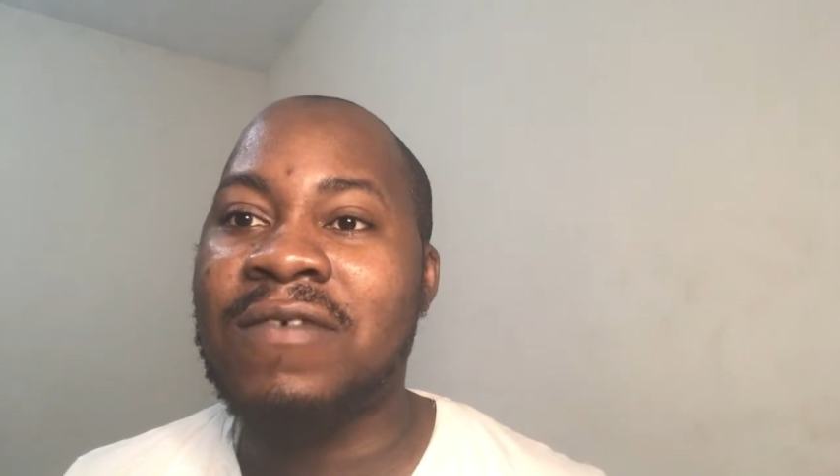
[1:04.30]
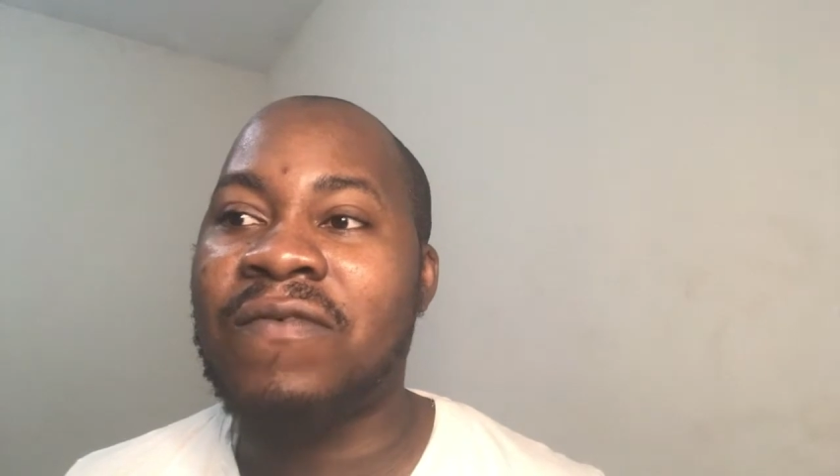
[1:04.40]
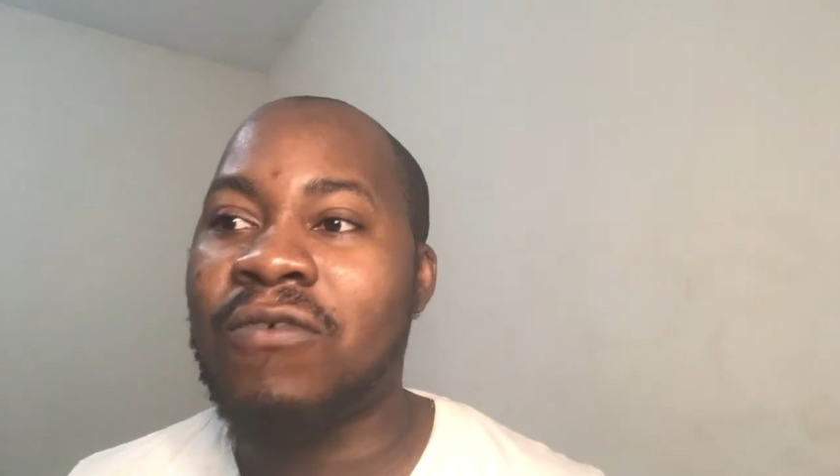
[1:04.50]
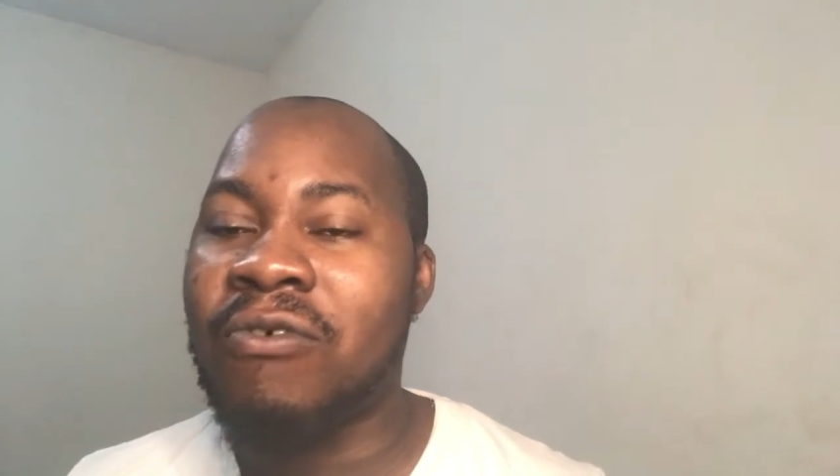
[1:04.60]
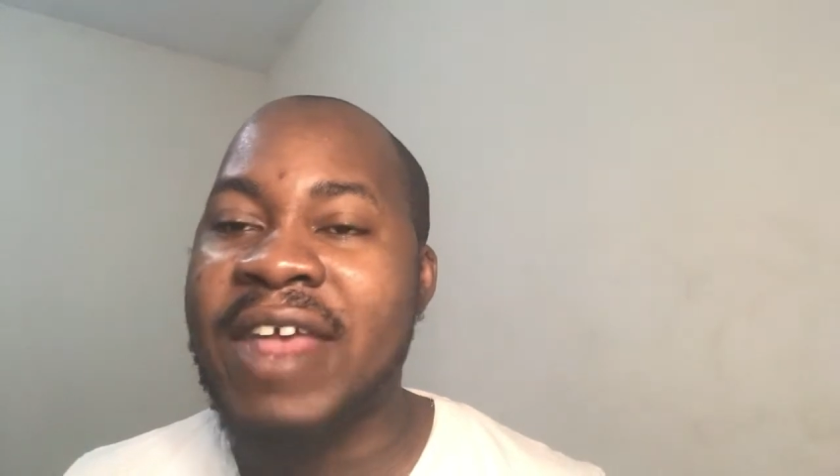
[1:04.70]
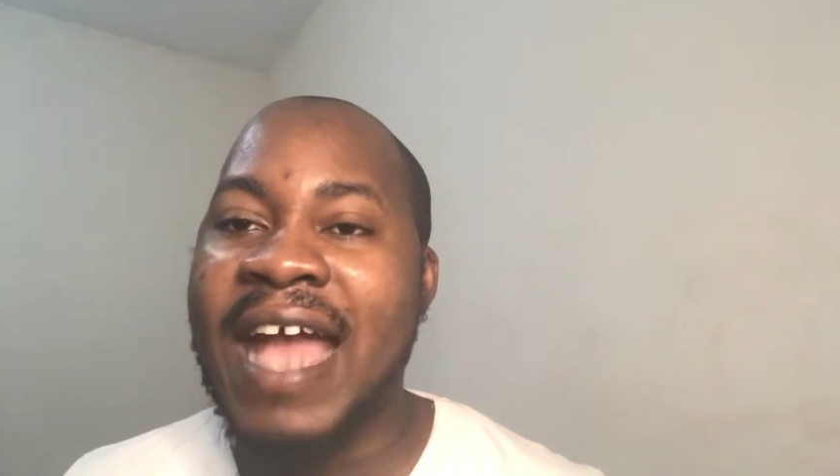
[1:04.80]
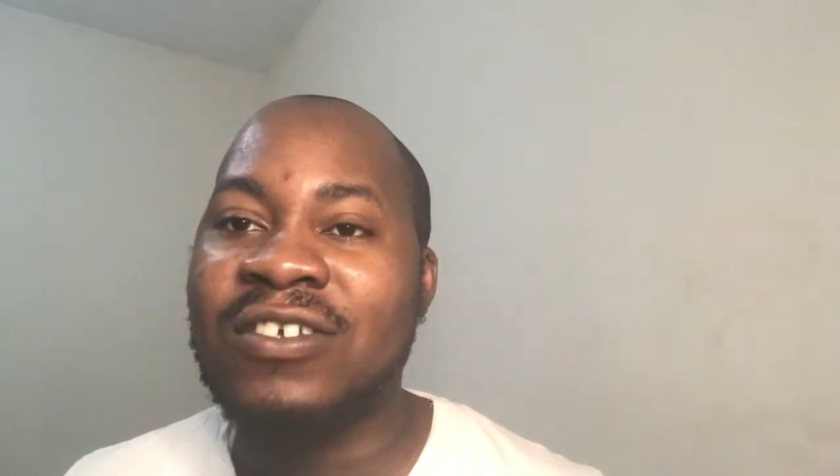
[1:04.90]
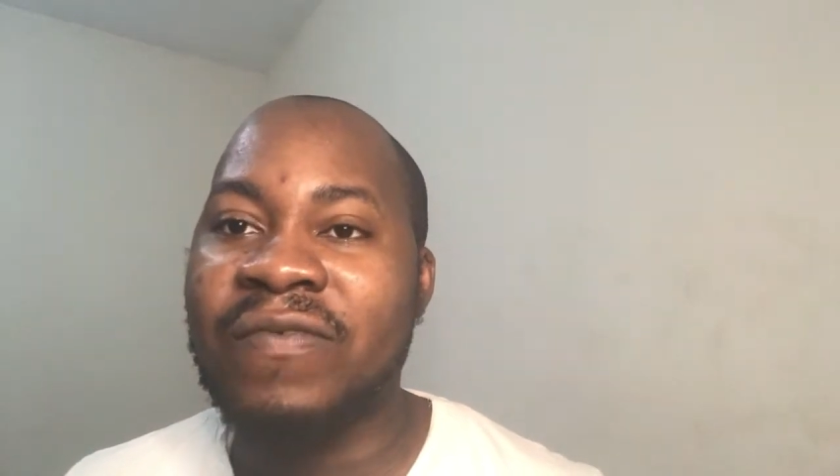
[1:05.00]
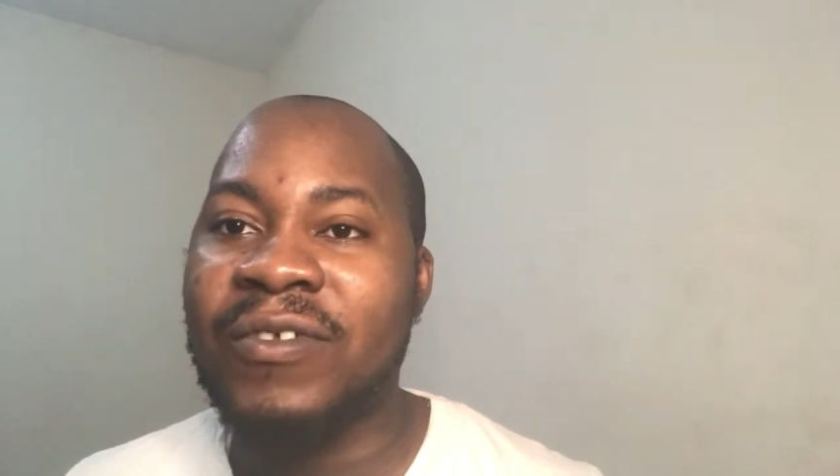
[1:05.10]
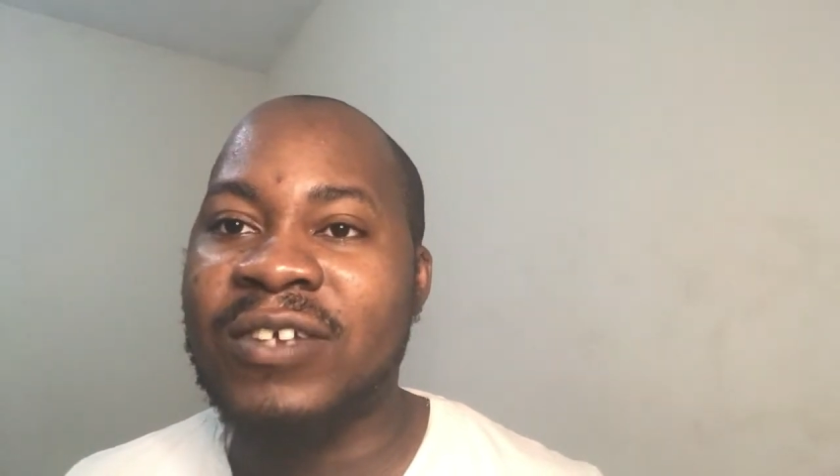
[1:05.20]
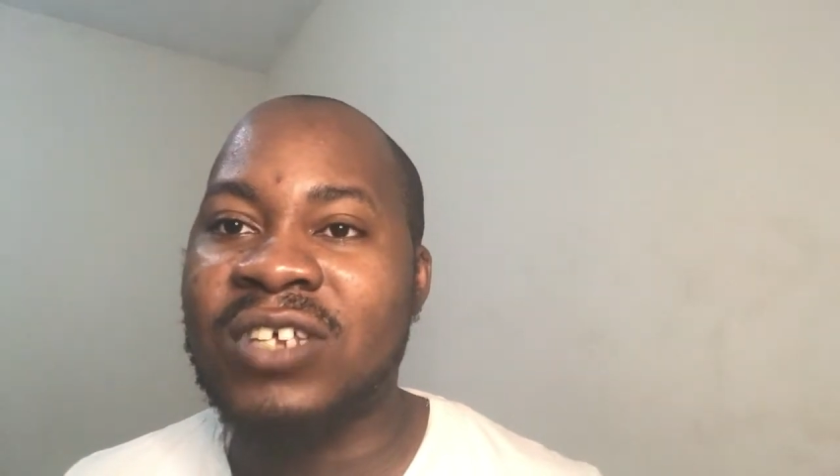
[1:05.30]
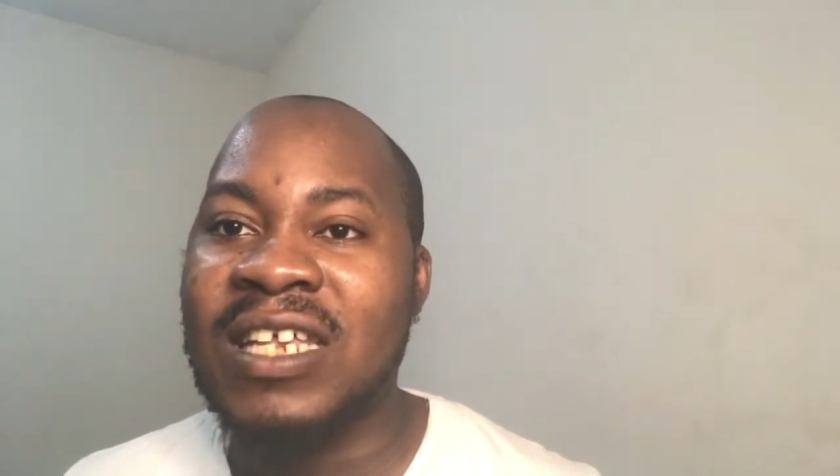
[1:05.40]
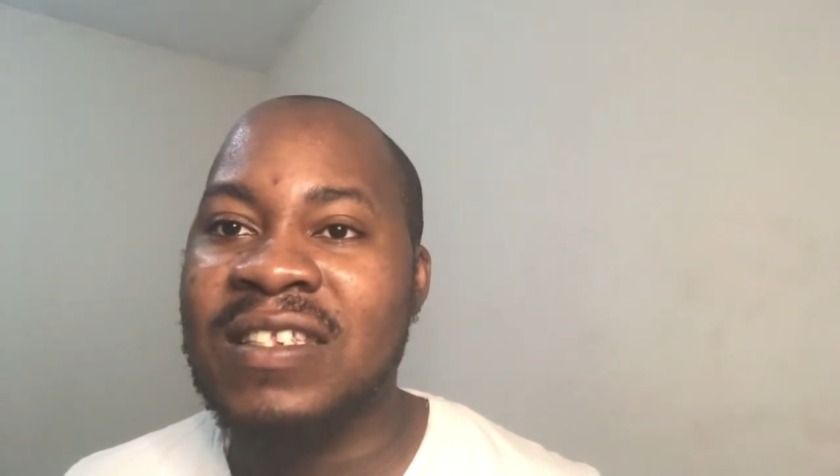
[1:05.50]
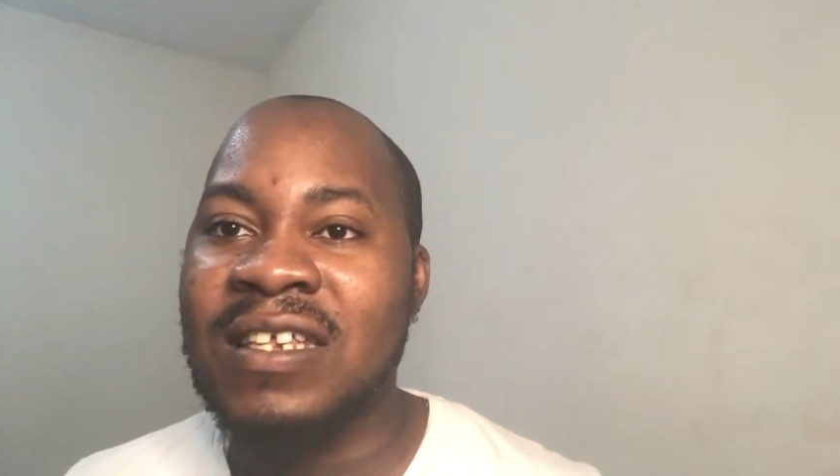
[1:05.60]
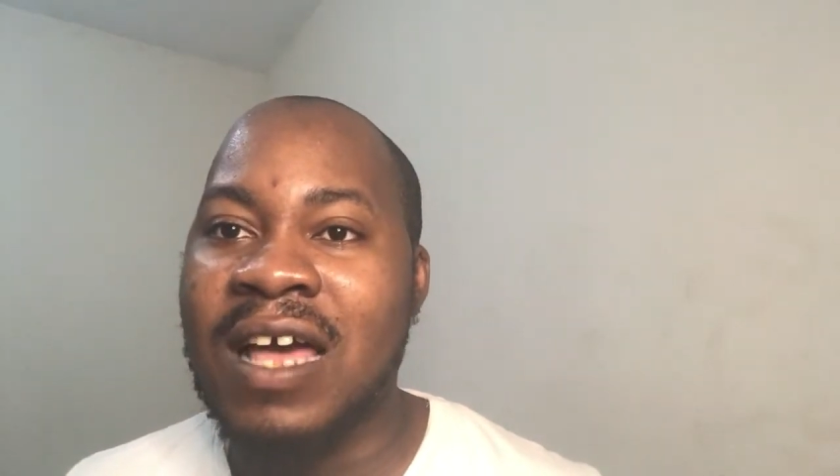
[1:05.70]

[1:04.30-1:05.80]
the full reaction video actually